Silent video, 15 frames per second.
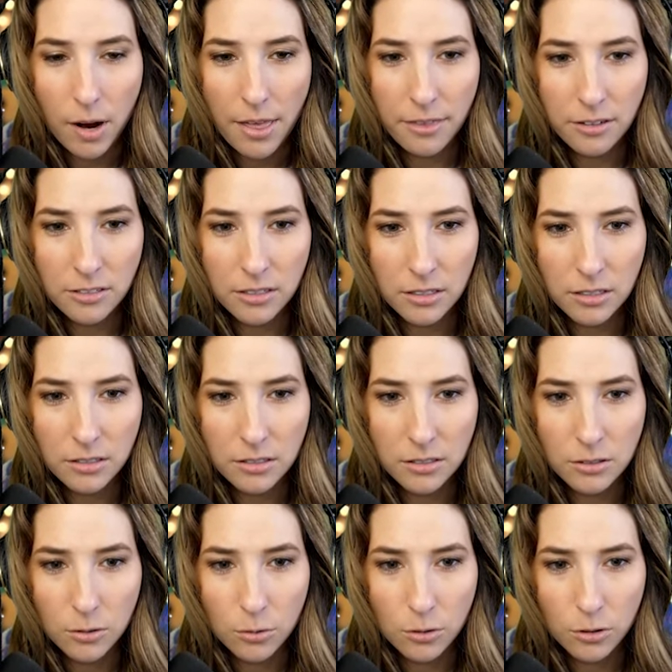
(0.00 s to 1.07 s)
Oh, and there's a
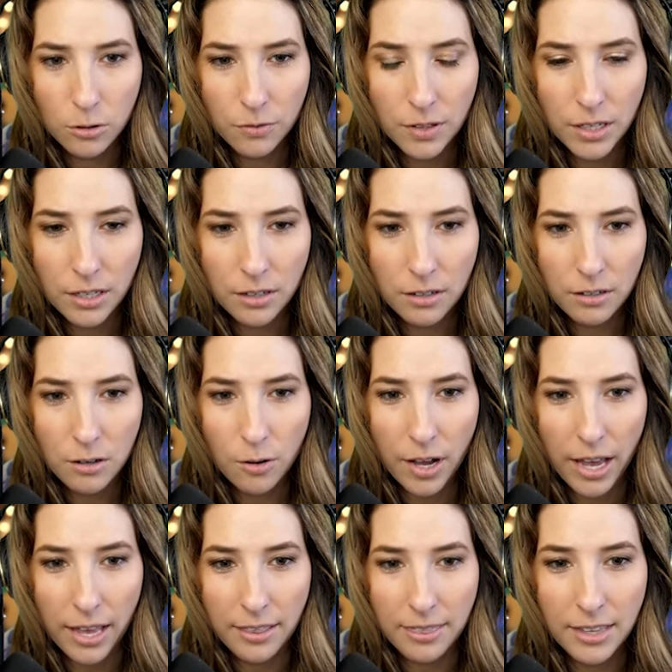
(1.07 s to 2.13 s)
door over here.
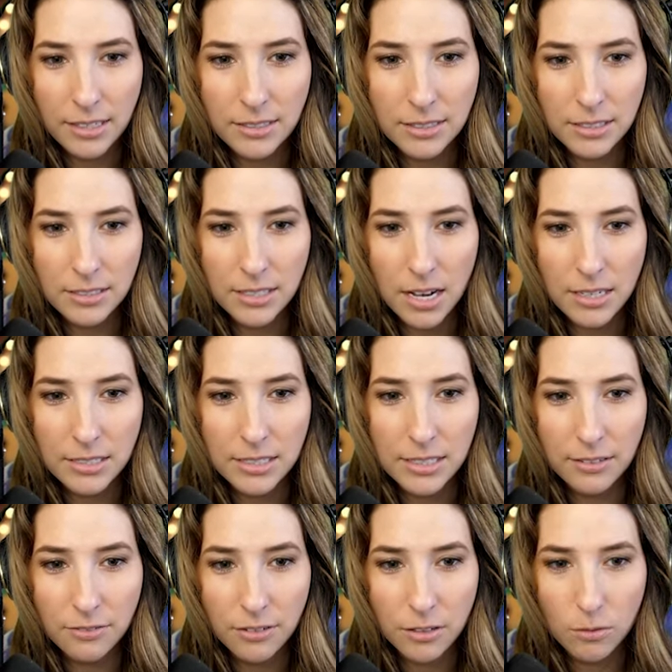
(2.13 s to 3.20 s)
Okay, this is a
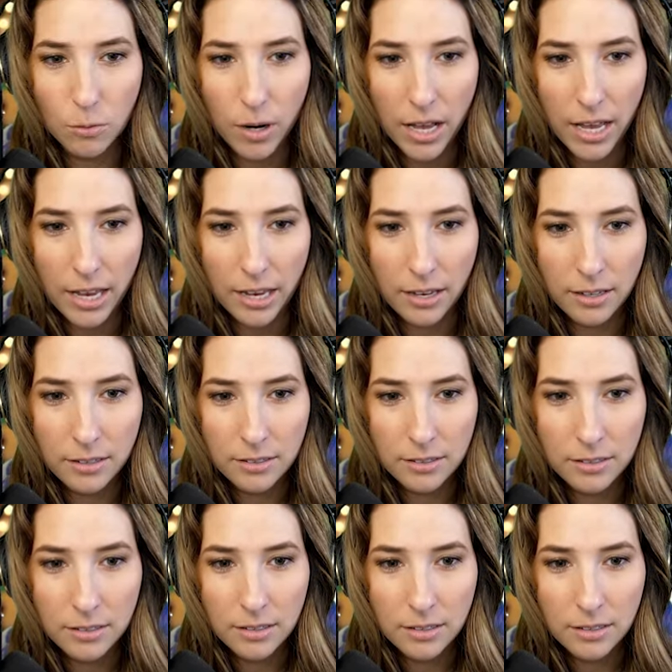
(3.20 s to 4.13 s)
different way.